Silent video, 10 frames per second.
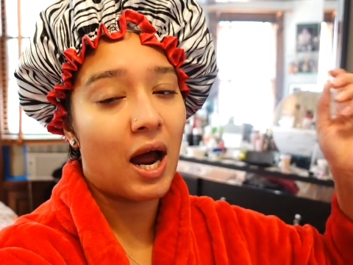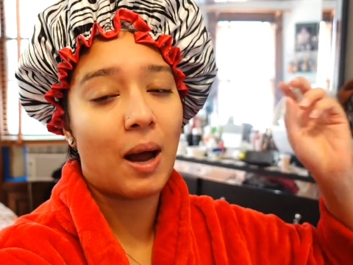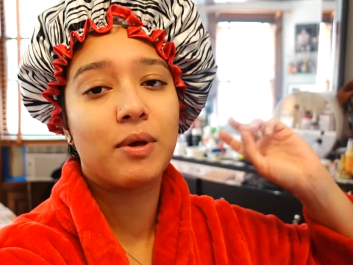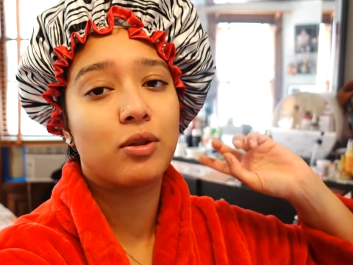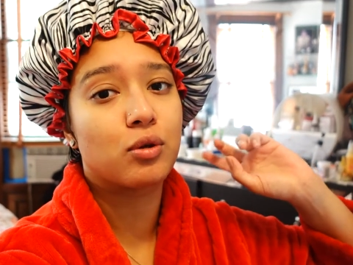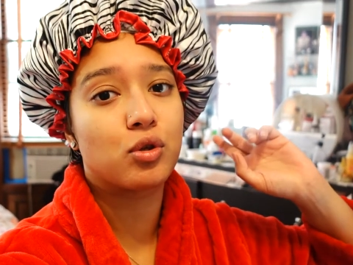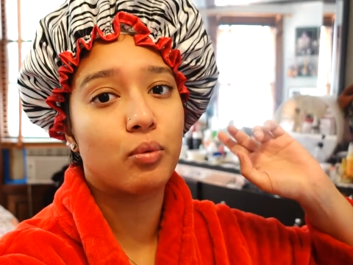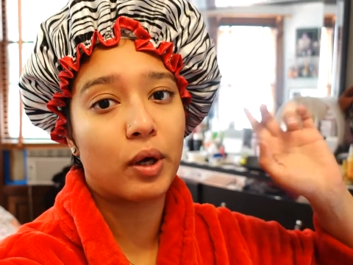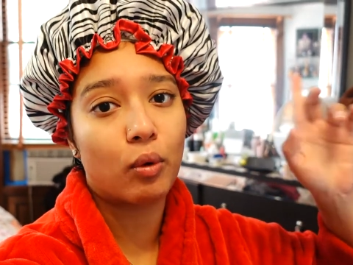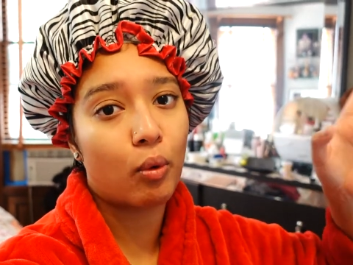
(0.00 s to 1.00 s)
I'm either
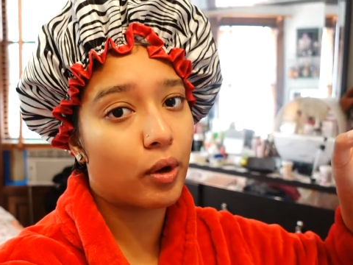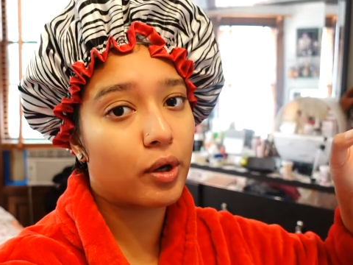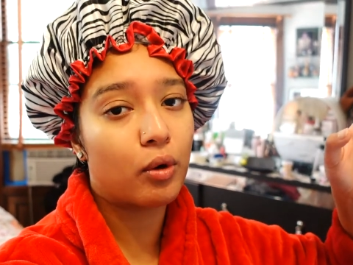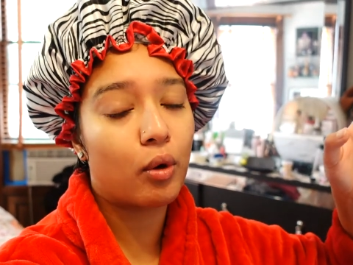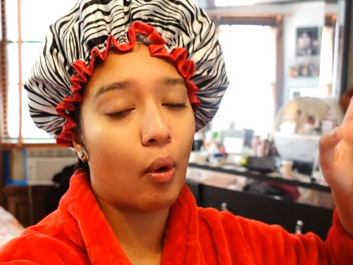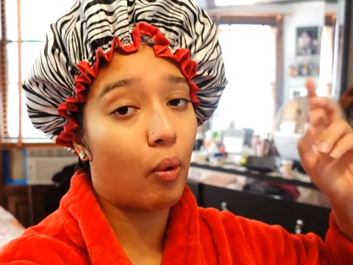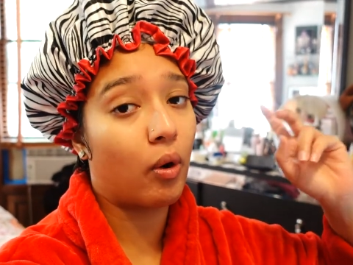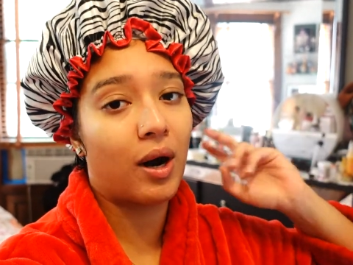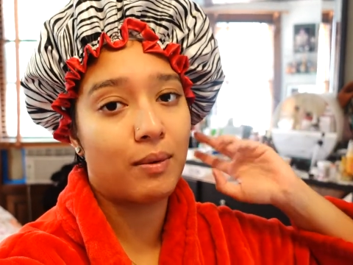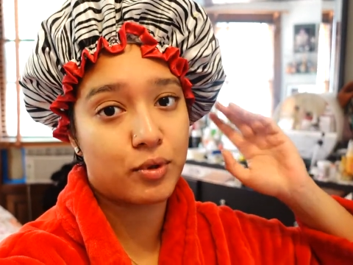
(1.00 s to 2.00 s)
doing oil
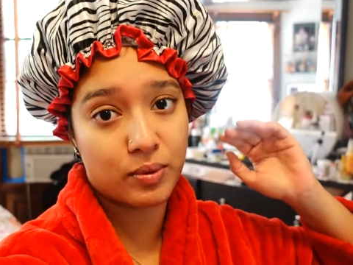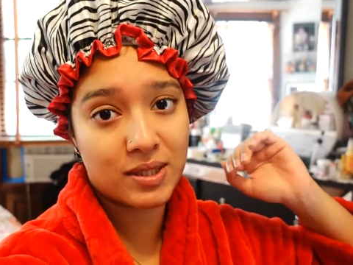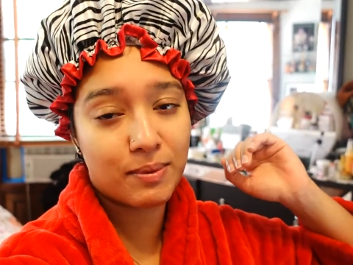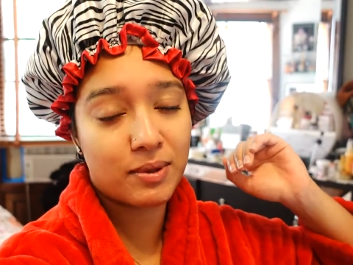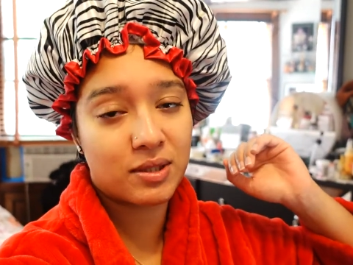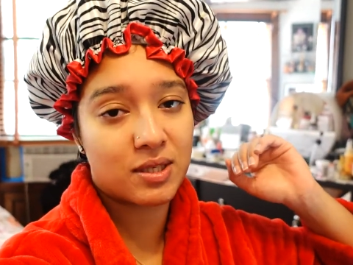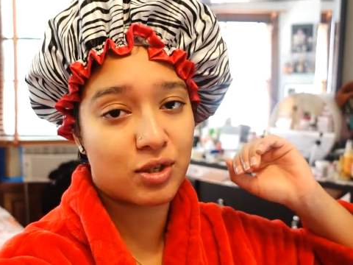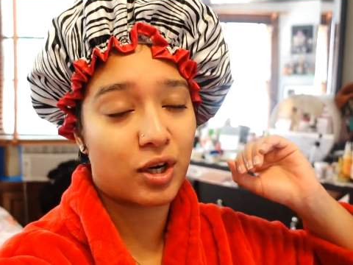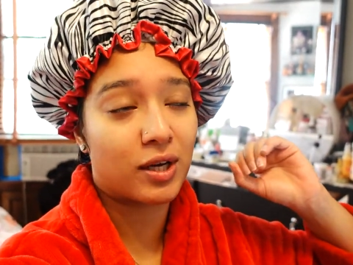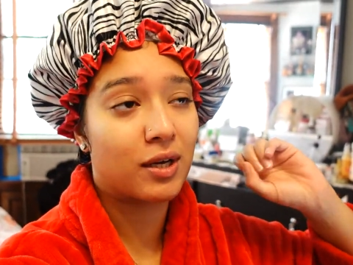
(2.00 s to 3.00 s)
or I'm doing deep
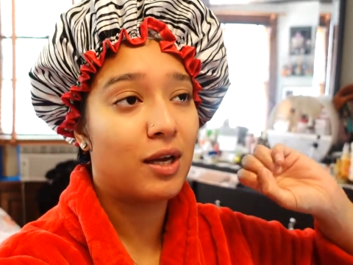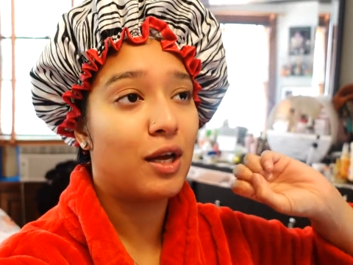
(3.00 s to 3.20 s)
conditioning.